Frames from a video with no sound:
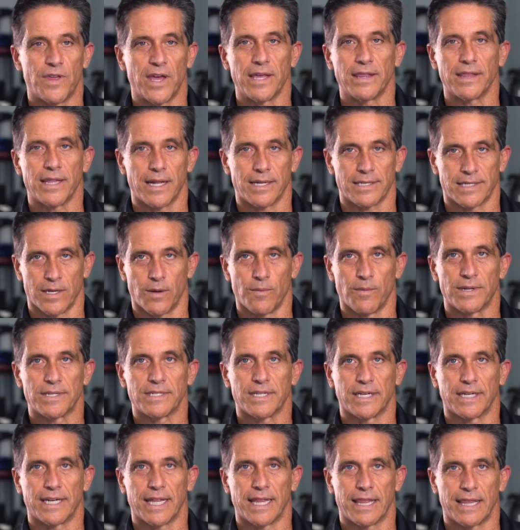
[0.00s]
thing that someone's
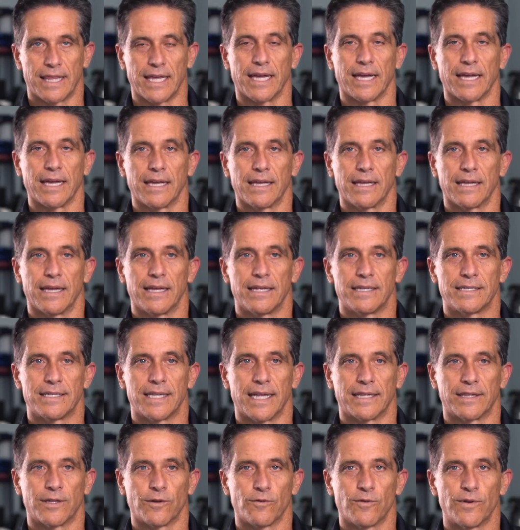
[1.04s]
going to think is
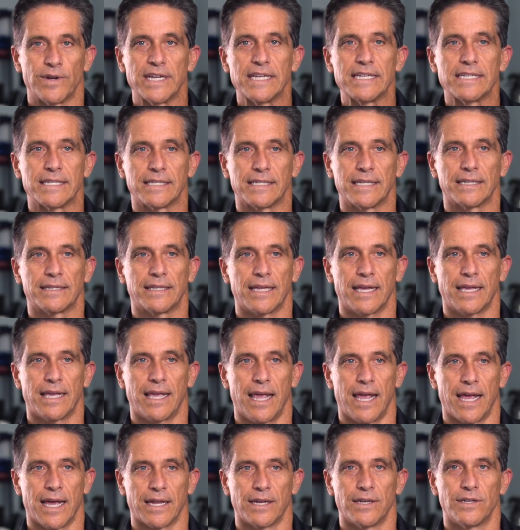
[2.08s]
that the reason that they
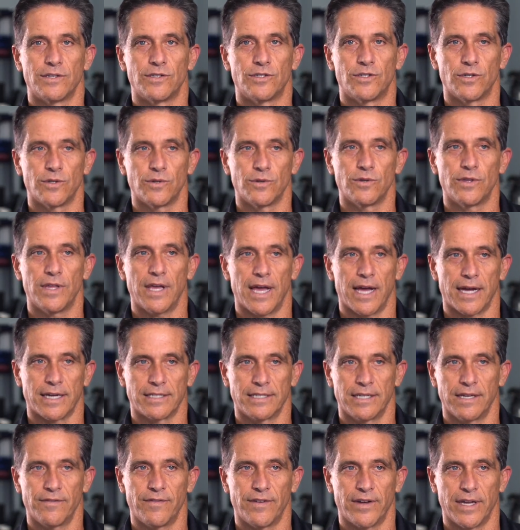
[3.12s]
can't do the
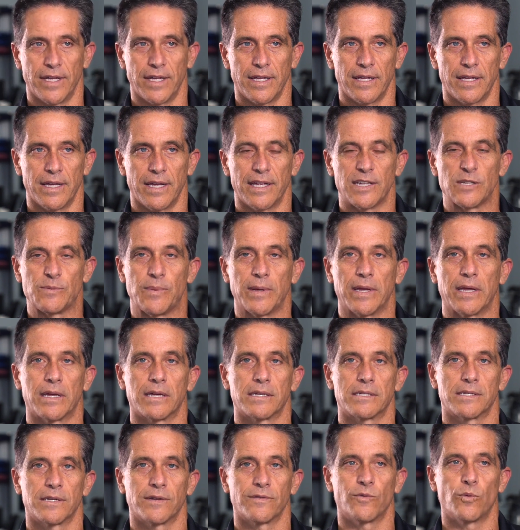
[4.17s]
activity is
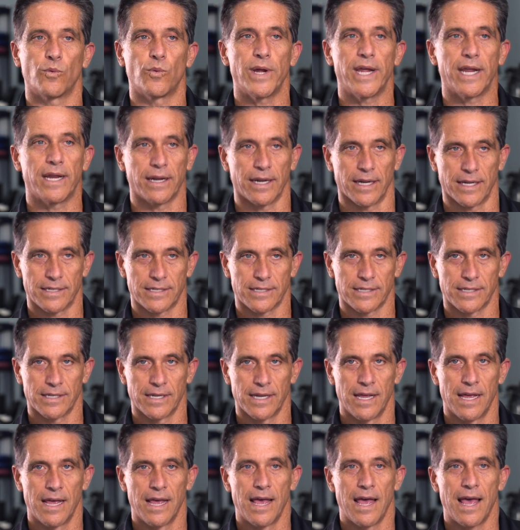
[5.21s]
because of weakness.
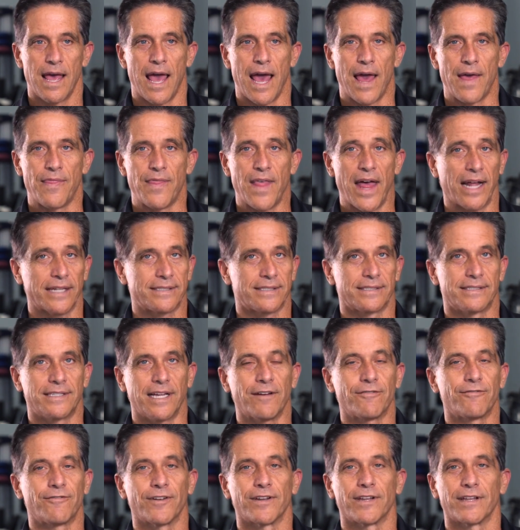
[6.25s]
And that's
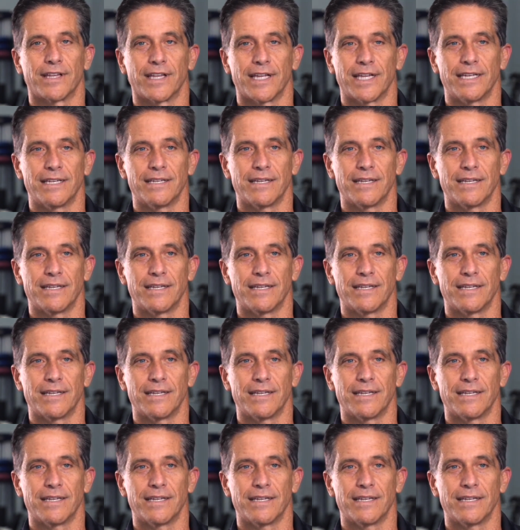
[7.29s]
definitely